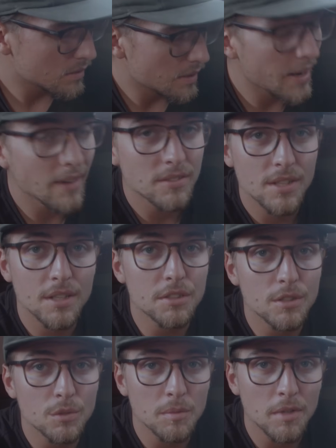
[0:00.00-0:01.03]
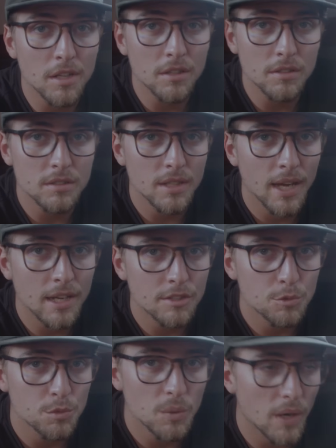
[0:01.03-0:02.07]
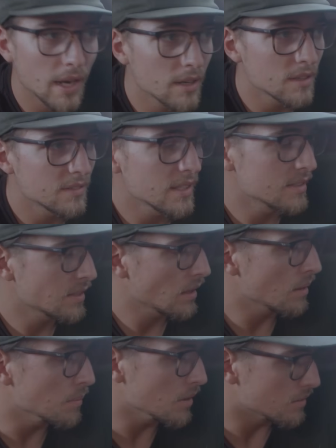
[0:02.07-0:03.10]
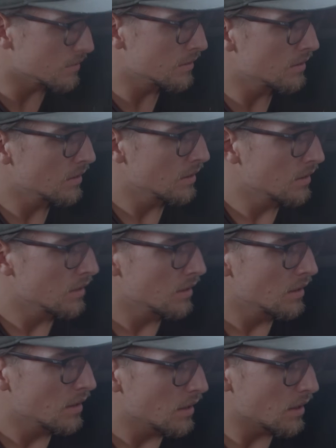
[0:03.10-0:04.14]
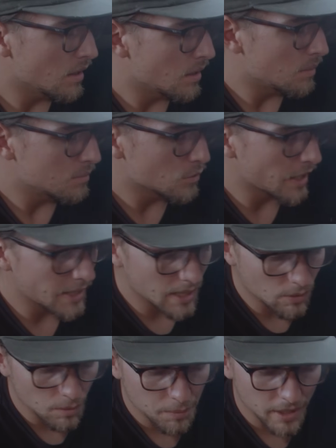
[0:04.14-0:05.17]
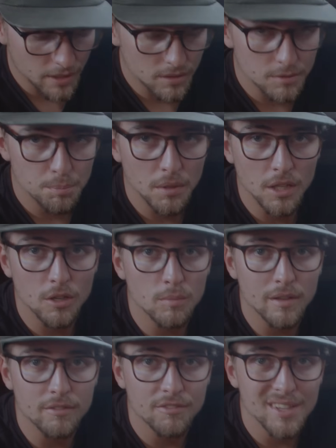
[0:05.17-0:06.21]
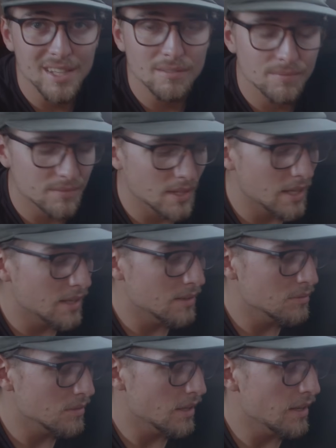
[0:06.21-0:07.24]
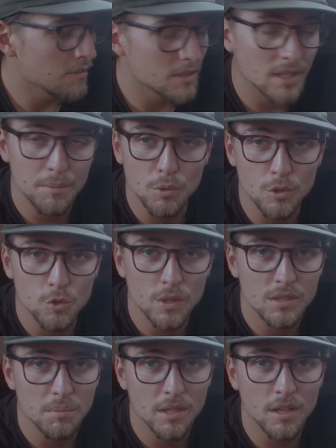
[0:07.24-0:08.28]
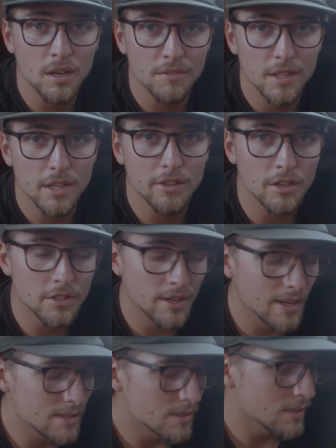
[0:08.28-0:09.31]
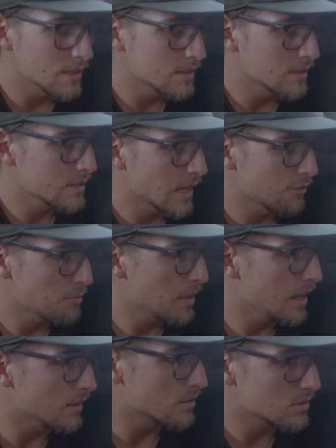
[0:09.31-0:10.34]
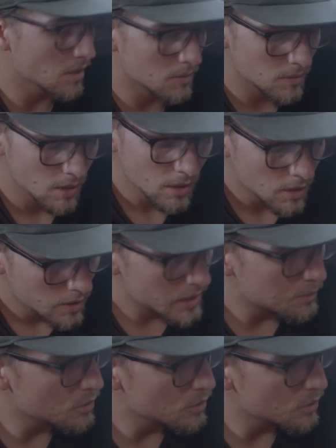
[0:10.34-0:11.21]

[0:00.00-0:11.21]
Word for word: nav station remodel slash rewire of the entire boat. Right now our panel's below my feet, and every time you want to switch something on, you have to get on your hands and knees, and it's kind of a pain. So gonna